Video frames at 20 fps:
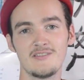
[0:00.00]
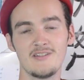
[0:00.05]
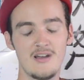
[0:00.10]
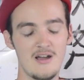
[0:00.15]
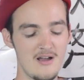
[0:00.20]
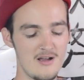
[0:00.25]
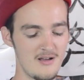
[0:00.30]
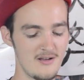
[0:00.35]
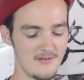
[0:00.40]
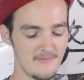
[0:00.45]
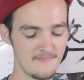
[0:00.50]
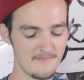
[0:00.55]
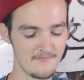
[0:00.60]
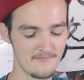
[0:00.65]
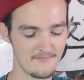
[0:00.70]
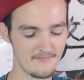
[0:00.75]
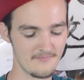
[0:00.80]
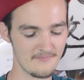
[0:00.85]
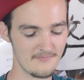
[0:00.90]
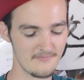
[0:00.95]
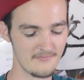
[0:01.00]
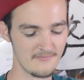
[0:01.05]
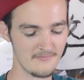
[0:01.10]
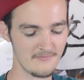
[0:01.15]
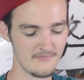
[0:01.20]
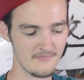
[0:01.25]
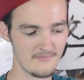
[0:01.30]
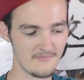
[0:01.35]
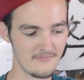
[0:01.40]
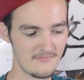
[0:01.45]

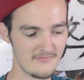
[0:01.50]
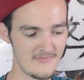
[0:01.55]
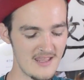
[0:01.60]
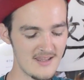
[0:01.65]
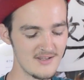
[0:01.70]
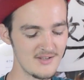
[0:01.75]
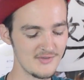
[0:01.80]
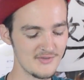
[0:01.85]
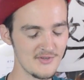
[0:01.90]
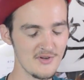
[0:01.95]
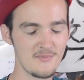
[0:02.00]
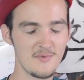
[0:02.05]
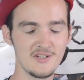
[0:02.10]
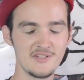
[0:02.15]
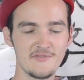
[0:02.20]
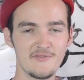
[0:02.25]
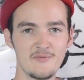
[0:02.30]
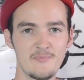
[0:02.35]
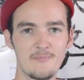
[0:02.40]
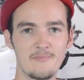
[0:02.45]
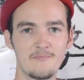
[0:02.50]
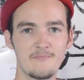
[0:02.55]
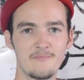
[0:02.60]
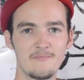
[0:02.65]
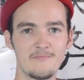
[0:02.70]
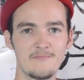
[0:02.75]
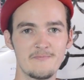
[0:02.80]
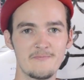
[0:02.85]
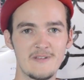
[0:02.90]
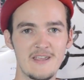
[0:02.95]
Thank you so much for
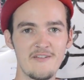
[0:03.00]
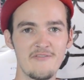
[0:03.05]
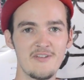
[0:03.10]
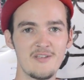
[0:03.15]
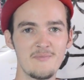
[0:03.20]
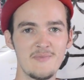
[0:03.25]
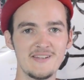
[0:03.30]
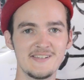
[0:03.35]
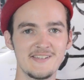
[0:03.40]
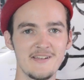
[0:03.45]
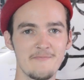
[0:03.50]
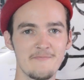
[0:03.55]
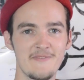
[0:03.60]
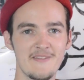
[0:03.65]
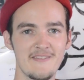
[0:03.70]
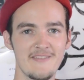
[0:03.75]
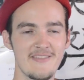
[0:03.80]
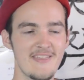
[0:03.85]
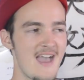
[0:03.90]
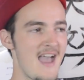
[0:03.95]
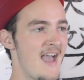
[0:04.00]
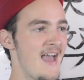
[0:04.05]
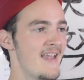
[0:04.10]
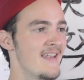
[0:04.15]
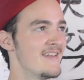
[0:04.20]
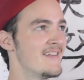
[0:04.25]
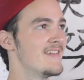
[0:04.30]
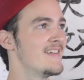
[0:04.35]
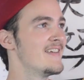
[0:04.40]
giving me something that